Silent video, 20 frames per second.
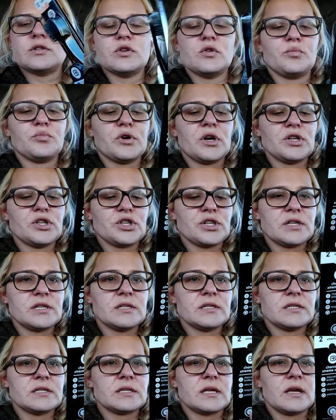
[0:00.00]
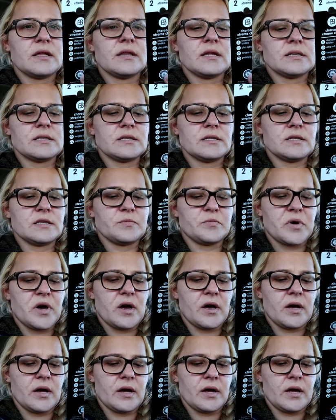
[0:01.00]
toothbrushes, and this is
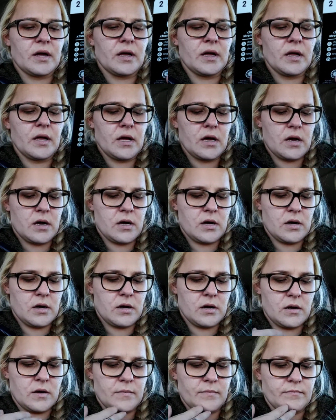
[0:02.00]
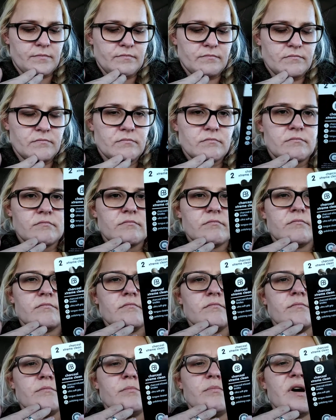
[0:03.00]
by um,
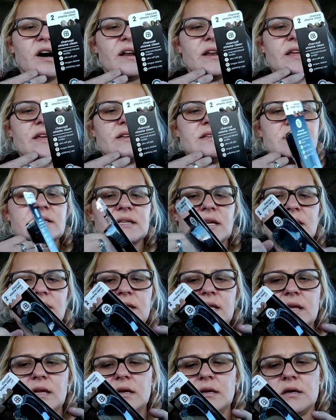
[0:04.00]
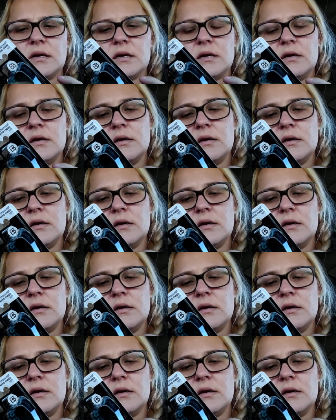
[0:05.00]
Buddies, I think.